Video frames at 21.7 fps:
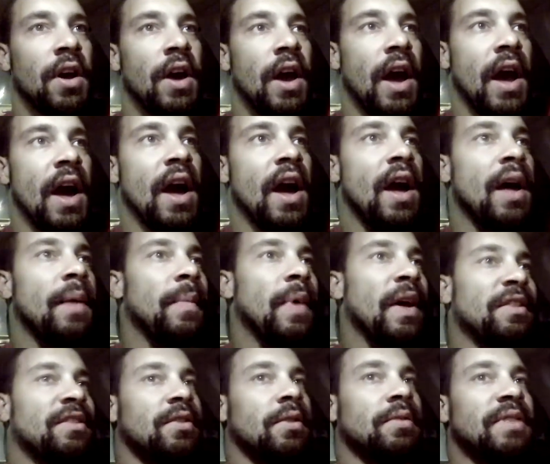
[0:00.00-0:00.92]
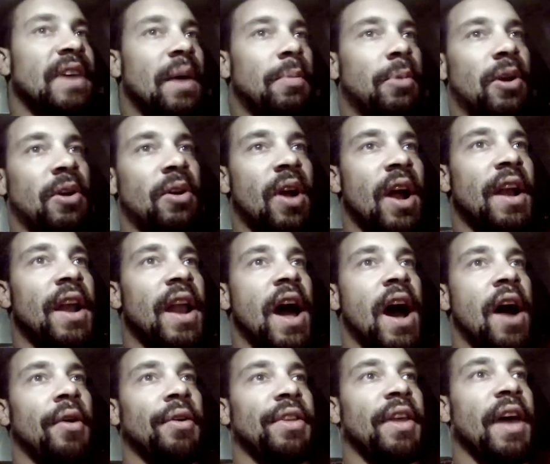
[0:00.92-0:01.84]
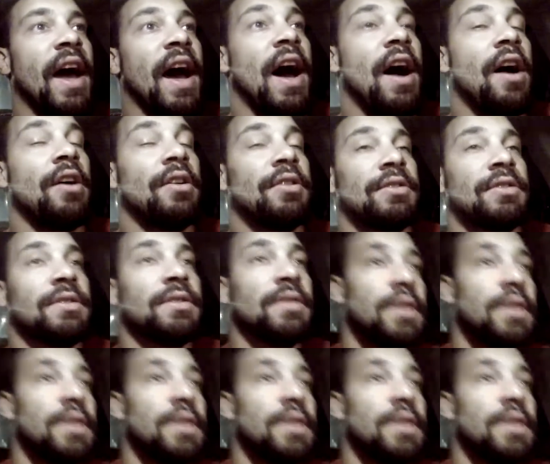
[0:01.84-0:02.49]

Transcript: And basically what's happening right now at the house,